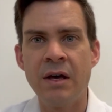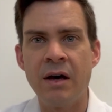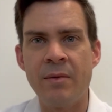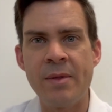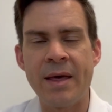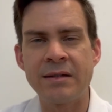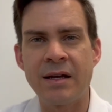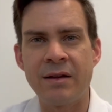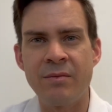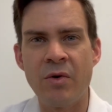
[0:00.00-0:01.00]
And that's
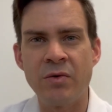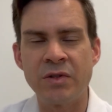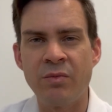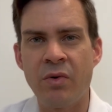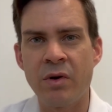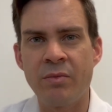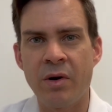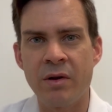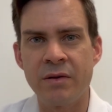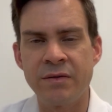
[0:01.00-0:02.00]
kind of the most important
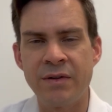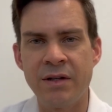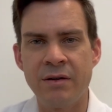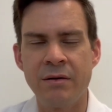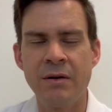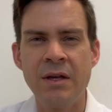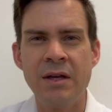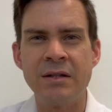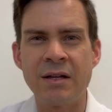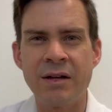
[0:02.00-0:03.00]
part of this video,
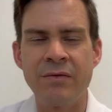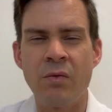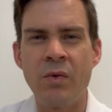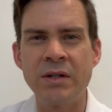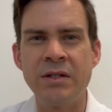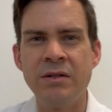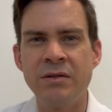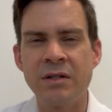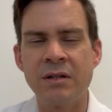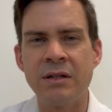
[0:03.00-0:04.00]
is kind of what to
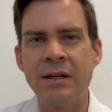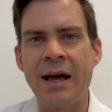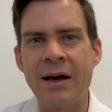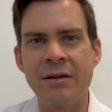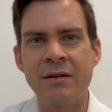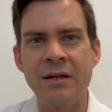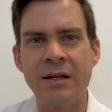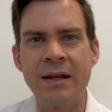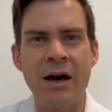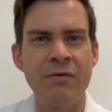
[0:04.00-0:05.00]
use to clean, how to
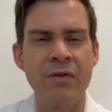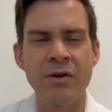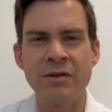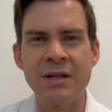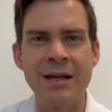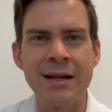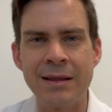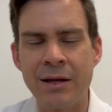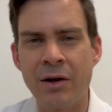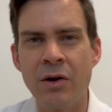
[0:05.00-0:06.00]
clean, how far you can get
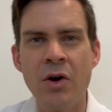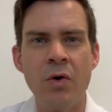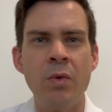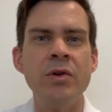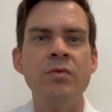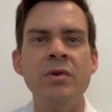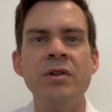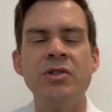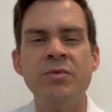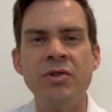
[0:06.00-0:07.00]
in there, what you really
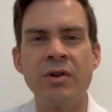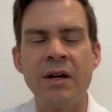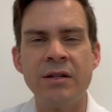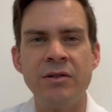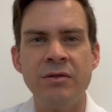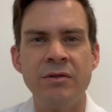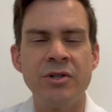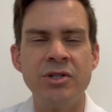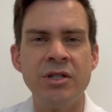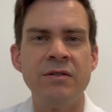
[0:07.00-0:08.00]
should be trying to do and
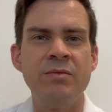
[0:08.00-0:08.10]
achieve.